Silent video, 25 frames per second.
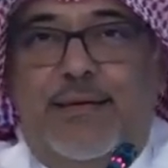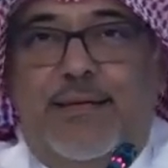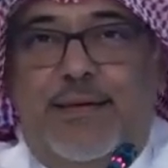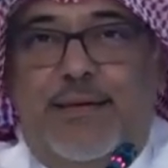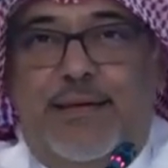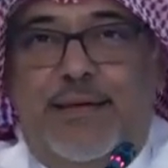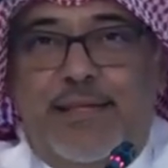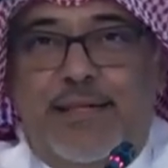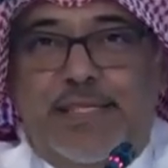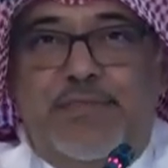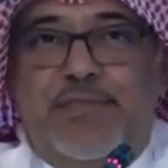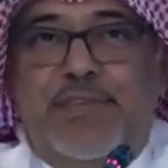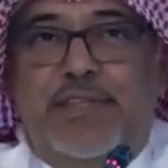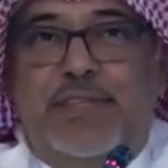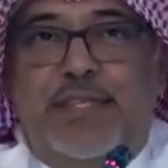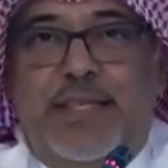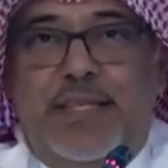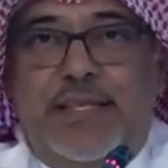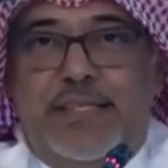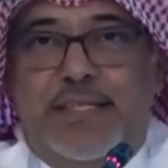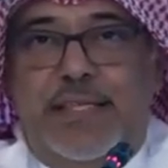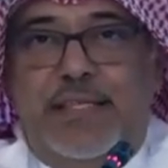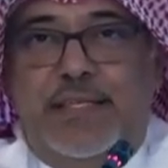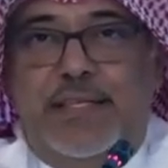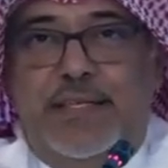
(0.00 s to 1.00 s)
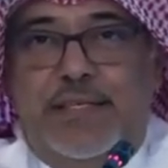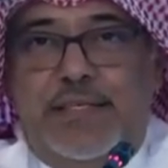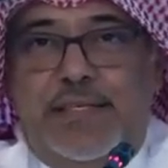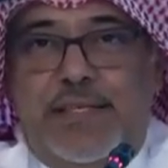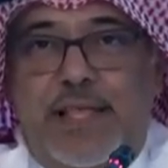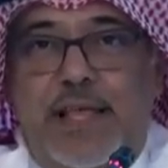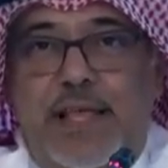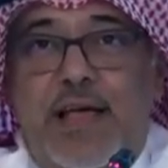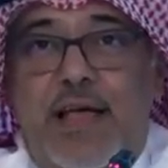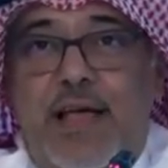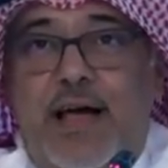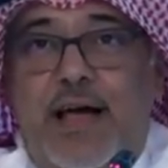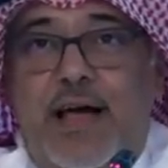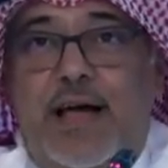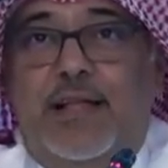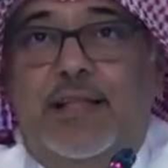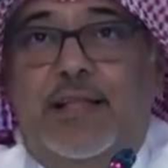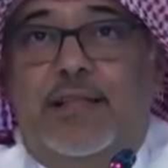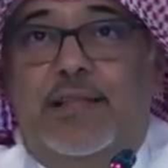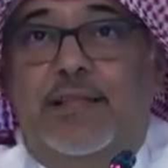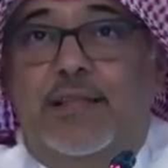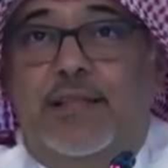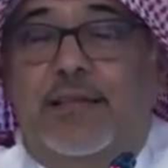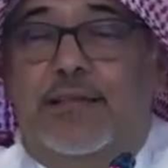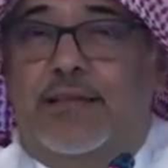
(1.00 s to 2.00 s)
in 17 cities. And
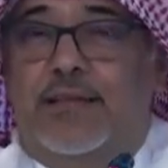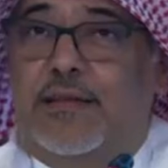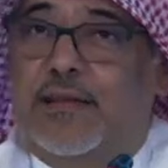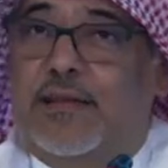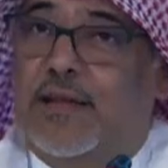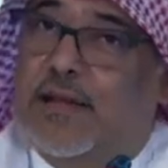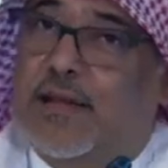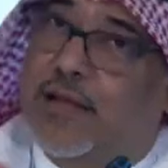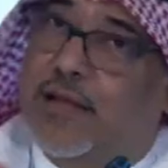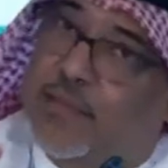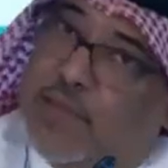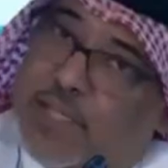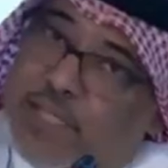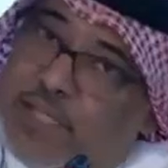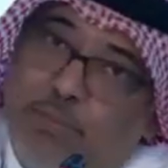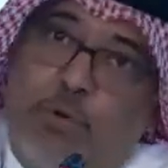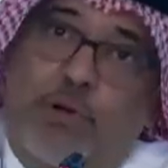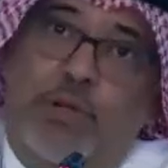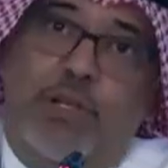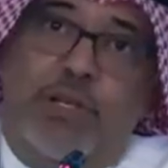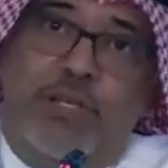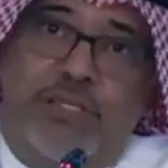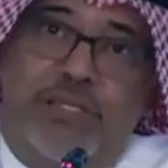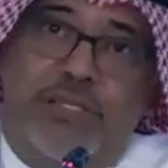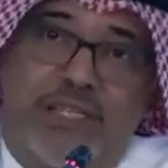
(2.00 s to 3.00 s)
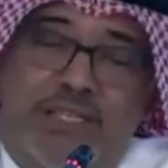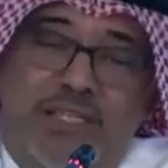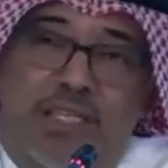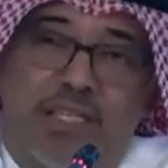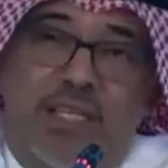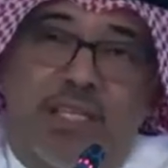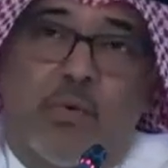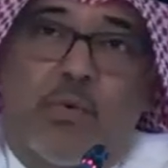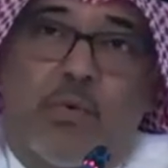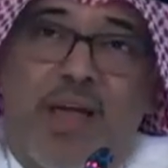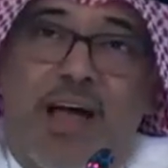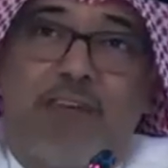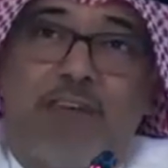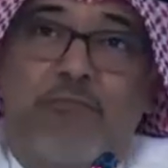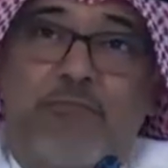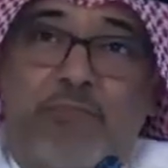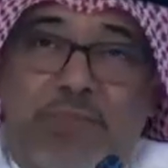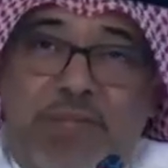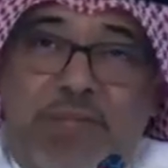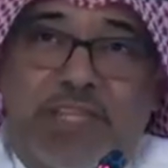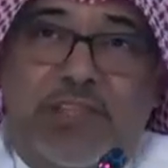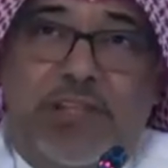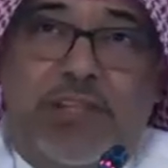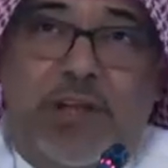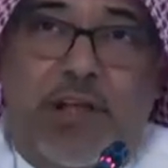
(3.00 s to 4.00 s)
the smaller city, we have
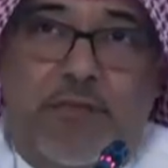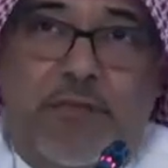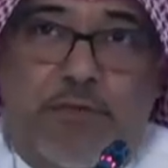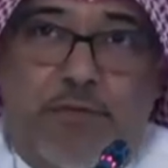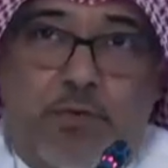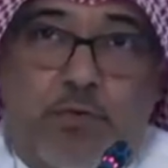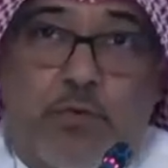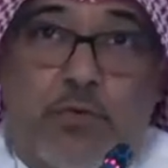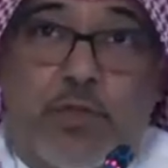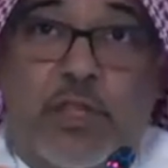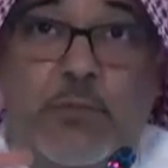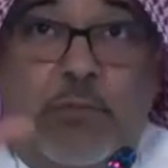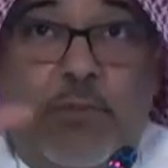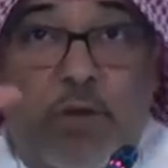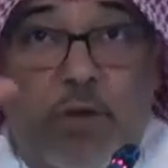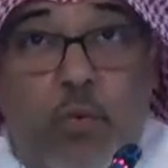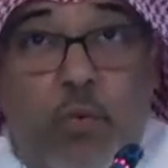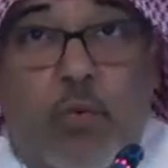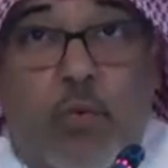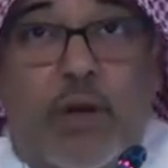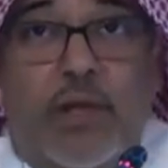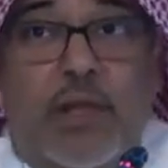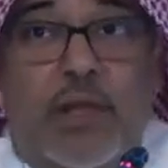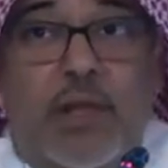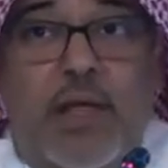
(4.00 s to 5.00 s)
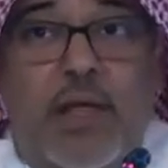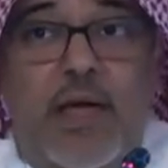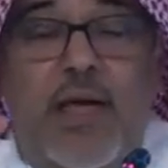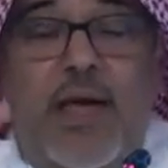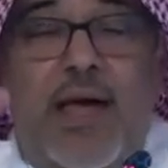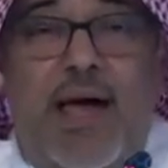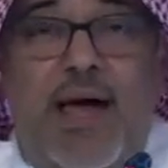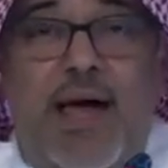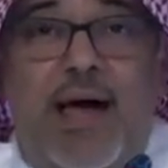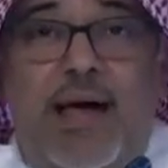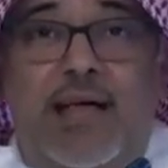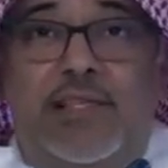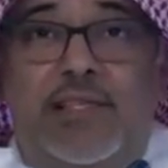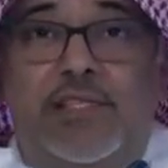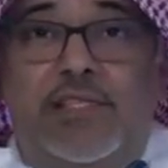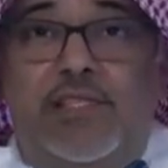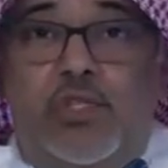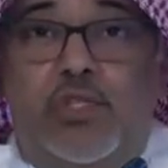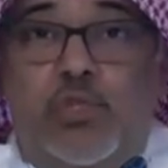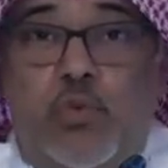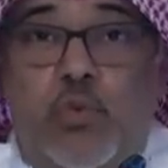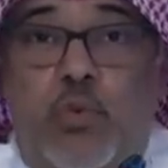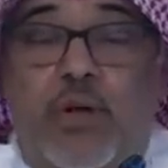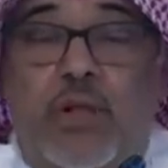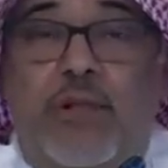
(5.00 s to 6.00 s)
many drive-through. The big one has
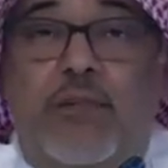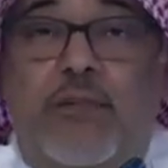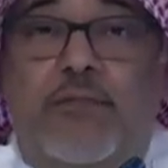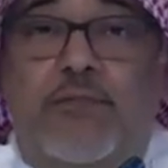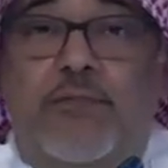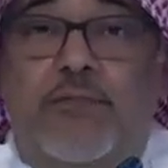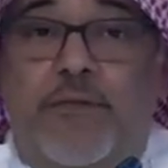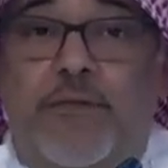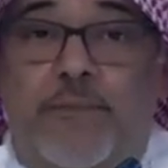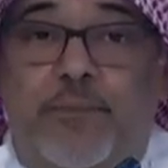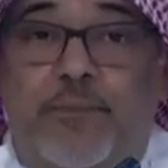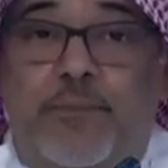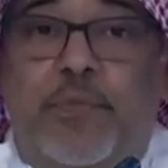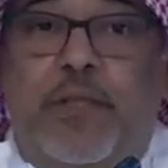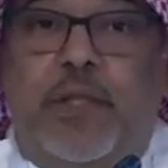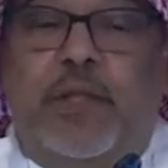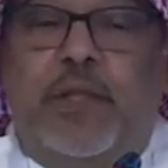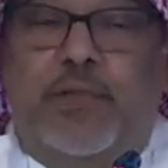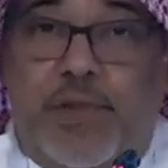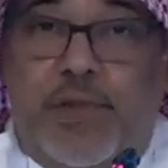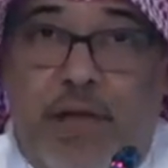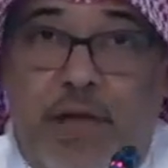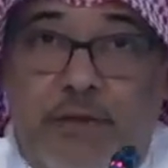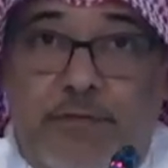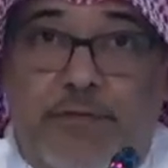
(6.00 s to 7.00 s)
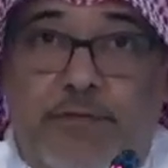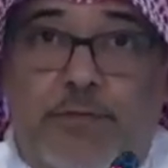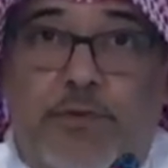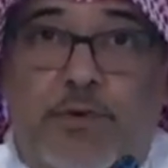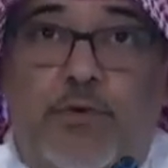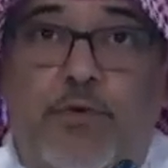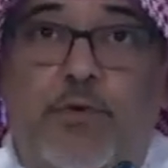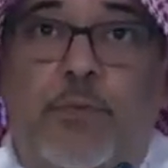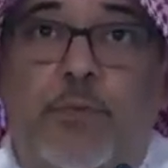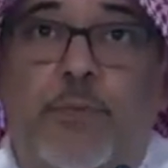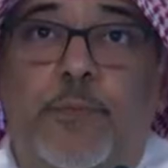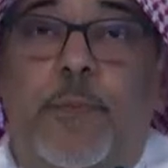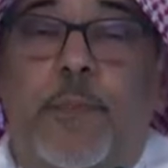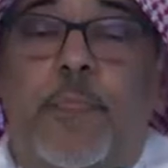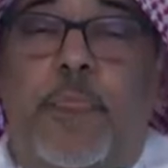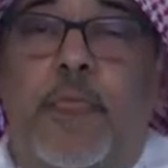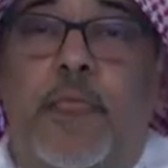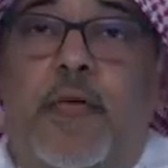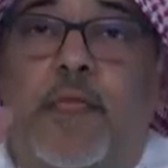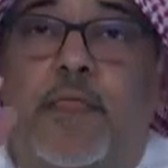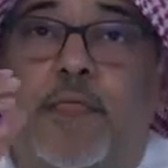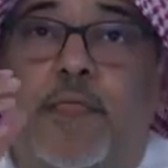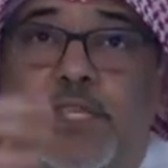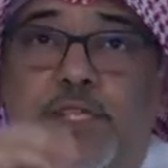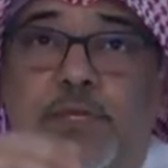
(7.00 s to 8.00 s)
12 drive-through.
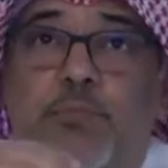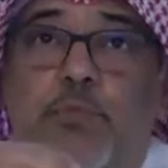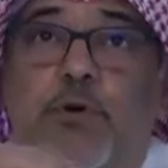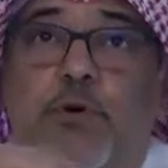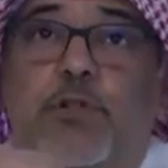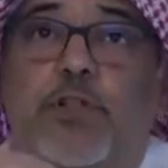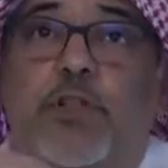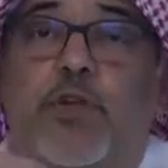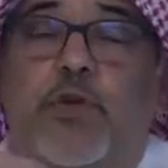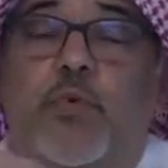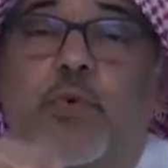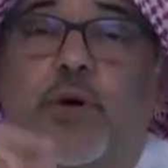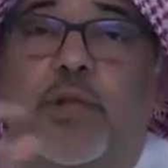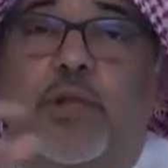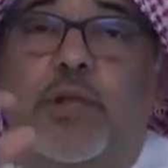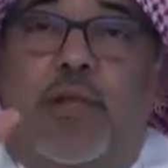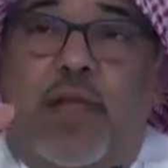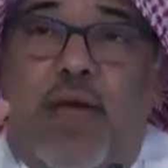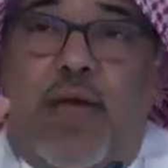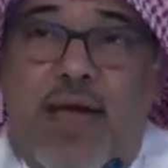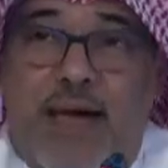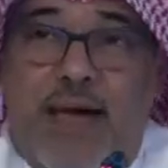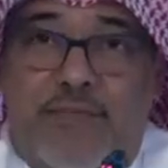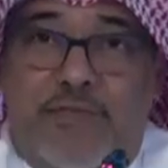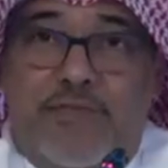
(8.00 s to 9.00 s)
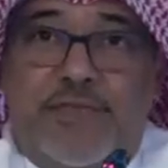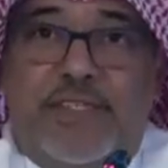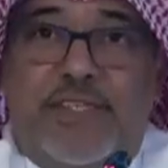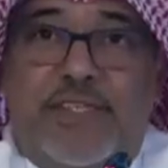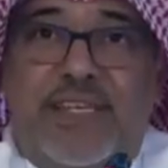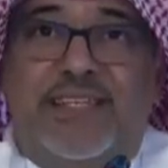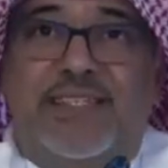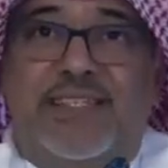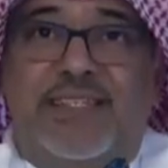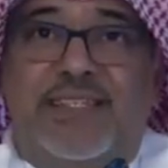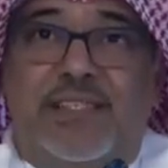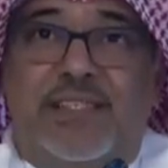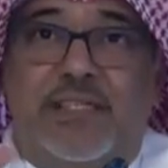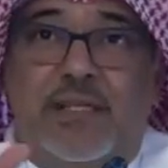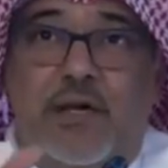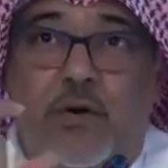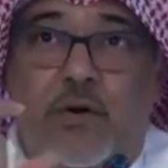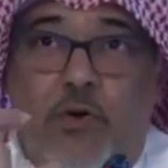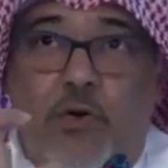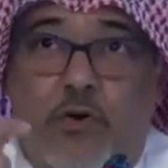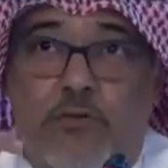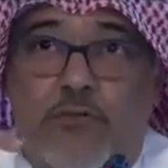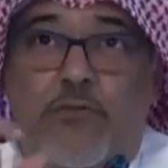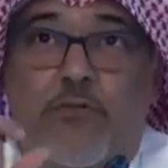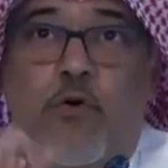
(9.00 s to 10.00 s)
The smaller one have 6
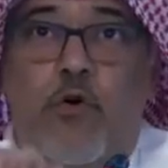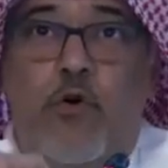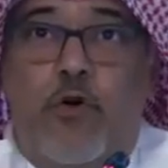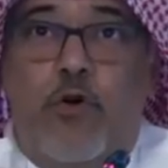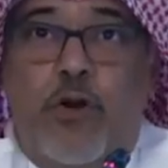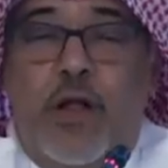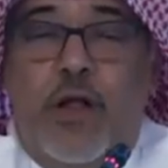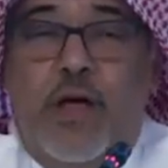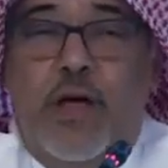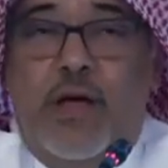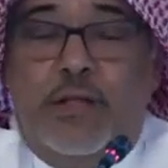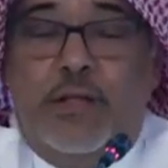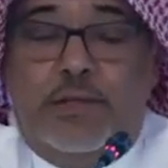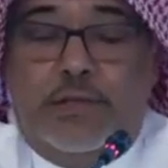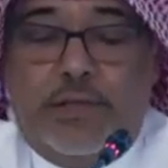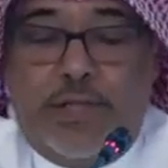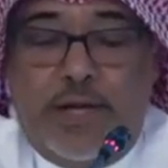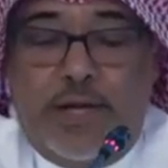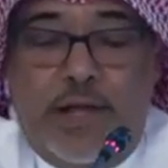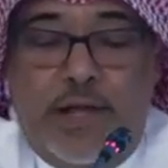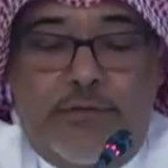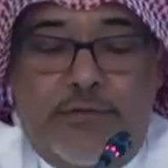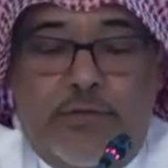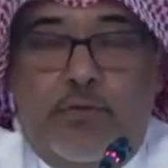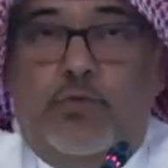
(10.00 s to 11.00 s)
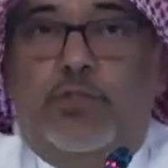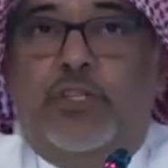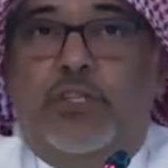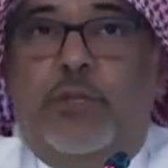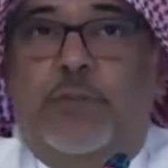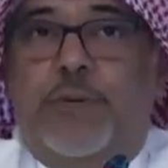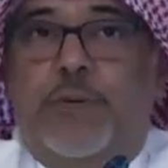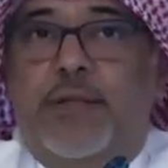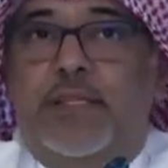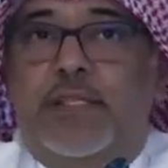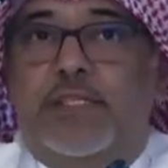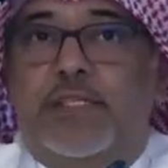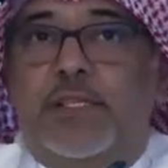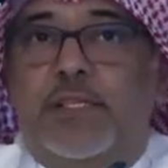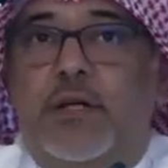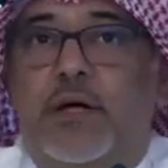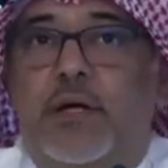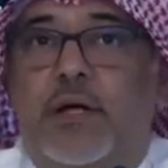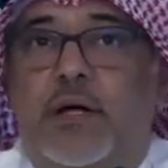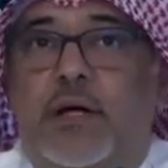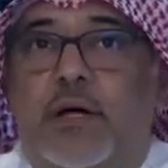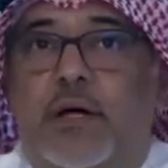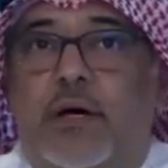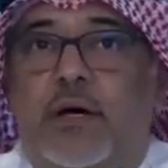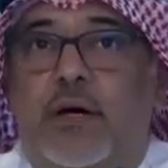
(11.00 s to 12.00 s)
or 4 drive-through, depends
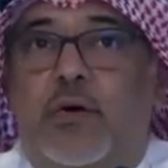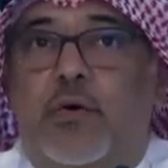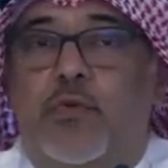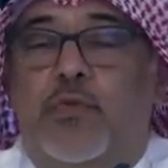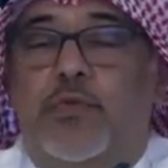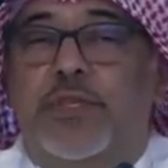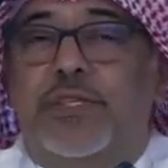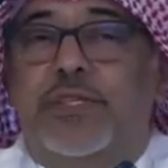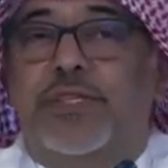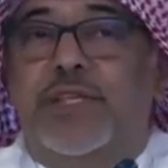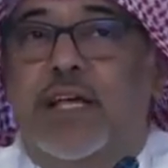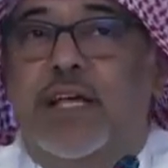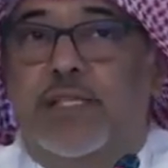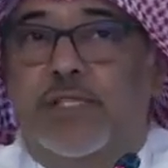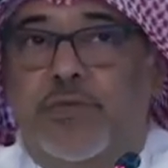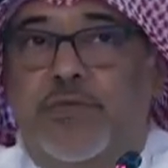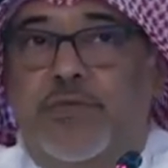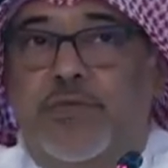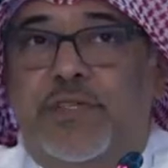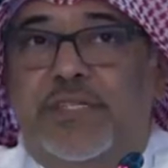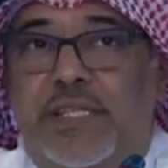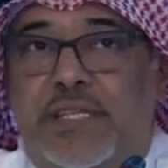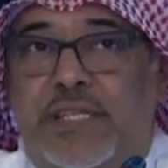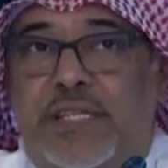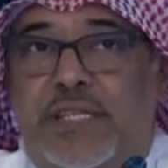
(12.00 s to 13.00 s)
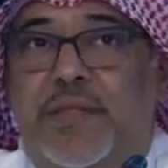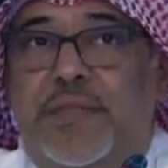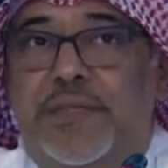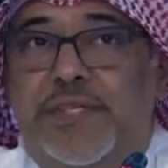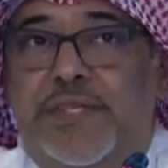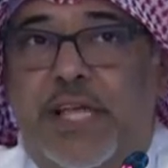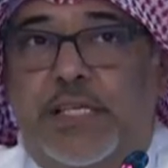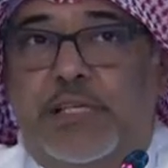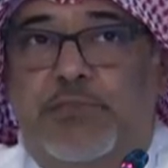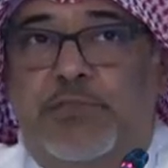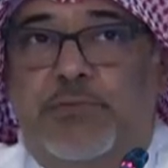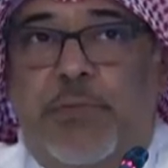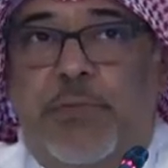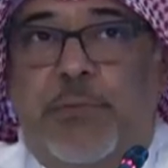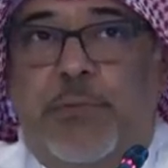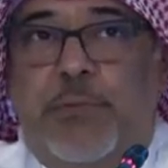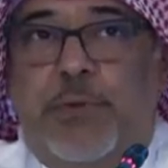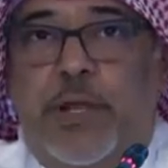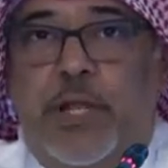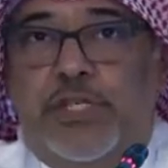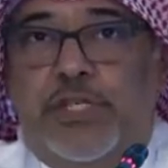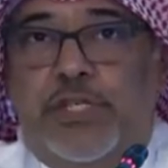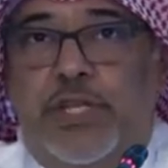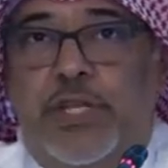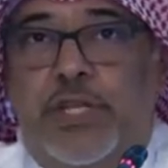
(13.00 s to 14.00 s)
on the size of the city and the size of the
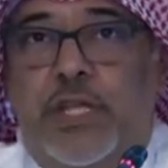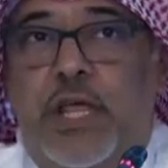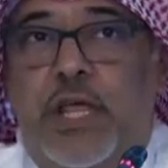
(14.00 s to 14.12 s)
population.